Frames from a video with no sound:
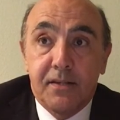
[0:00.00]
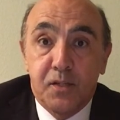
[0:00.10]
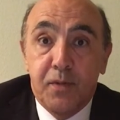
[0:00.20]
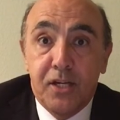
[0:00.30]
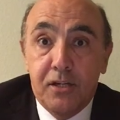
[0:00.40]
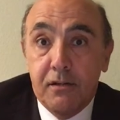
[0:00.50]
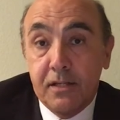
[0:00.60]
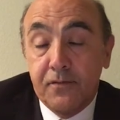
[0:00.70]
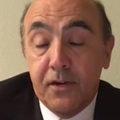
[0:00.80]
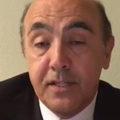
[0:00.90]
special,
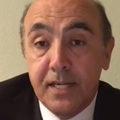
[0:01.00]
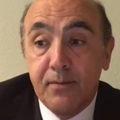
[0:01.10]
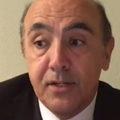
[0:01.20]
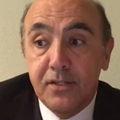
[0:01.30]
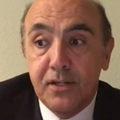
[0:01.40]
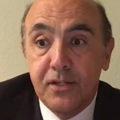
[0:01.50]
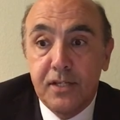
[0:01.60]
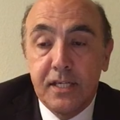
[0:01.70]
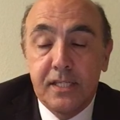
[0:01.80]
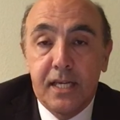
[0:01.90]
as far as I'm concerned,
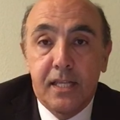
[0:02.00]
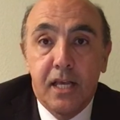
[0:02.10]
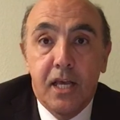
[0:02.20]
is that